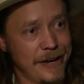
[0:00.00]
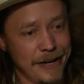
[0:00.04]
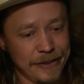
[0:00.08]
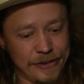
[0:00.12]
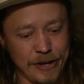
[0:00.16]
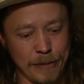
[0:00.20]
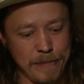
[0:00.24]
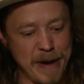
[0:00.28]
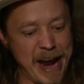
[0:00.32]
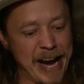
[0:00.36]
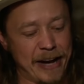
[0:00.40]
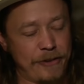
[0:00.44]

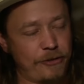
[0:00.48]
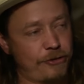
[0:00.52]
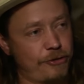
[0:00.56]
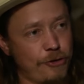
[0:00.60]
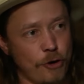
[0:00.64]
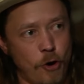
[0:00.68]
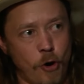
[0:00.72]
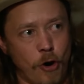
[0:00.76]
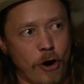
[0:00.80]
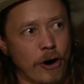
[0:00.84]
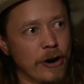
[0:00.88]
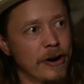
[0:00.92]
to make
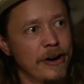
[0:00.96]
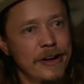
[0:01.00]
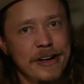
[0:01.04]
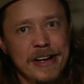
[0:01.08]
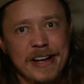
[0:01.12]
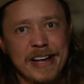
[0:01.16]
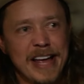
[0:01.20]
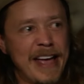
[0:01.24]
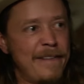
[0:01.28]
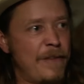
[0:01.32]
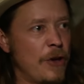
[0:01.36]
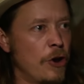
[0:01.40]
sure,
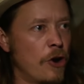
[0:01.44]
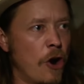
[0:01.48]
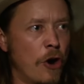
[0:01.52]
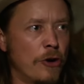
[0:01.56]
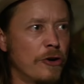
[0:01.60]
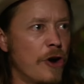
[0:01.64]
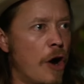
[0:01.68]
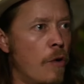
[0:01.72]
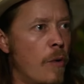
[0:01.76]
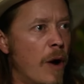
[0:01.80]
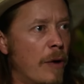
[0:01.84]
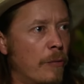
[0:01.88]
if you
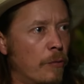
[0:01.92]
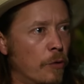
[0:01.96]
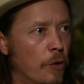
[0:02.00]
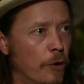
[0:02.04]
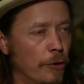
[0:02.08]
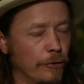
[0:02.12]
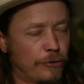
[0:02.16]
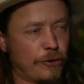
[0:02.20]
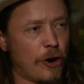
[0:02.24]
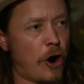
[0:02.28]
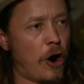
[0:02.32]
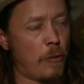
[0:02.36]
don't know what
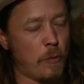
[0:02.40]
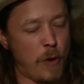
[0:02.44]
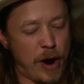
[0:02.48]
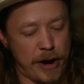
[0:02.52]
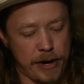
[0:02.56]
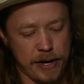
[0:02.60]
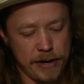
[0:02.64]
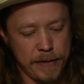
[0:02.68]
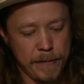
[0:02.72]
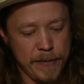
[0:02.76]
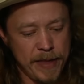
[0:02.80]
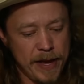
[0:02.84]
rules are, what
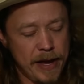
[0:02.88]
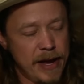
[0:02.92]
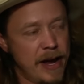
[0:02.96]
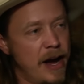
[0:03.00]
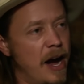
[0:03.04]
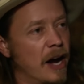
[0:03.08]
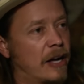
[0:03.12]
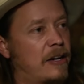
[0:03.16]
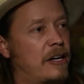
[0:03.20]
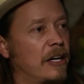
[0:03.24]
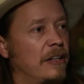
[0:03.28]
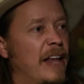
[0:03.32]

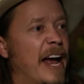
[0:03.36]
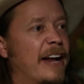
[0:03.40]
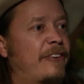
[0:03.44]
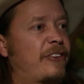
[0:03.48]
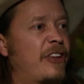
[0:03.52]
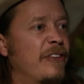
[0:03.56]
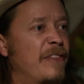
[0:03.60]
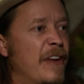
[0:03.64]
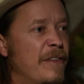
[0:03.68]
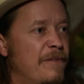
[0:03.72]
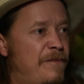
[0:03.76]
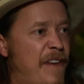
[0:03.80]
a
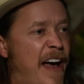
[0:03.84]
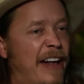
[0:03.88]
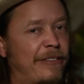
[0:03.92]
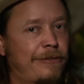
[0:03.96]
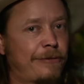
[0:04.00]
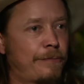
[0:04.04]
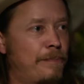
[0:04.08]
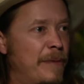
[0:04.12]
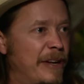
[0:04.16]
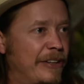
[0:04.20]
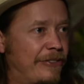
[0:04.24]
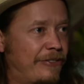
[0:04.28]
collective
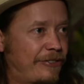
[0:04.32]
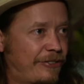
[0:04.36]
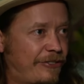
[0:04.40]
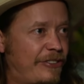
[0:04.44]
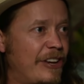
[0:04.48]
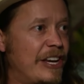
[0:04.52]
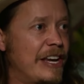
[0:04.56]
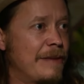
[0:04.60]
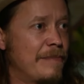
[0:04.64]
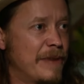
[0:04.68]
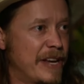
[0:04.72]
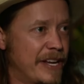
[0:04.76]
investment
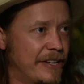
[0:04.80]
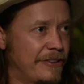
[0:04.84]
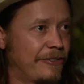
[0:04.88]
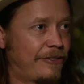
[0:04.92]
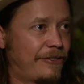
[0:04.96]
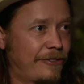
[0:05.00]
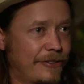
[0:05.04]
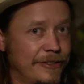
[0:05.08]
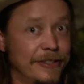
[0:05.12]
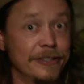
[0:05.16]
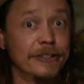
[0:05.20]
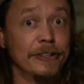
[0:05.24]
scheme is,
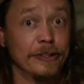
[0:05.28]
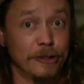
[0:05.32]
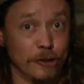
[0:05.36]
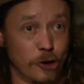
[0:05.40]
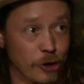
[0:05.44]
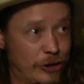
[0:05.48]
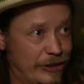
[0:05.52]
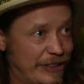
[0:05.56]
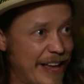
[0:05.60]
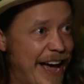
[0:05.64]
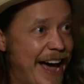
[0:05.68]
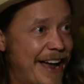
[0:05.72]

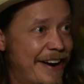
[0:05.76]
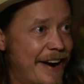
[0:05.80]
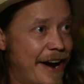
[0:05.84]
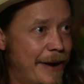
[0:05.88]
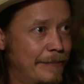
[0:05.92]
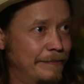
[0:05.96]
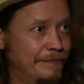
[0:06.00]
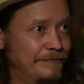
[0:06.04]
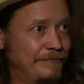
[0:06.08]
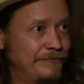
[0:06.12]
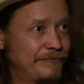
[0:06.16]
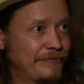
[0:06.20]
look that up.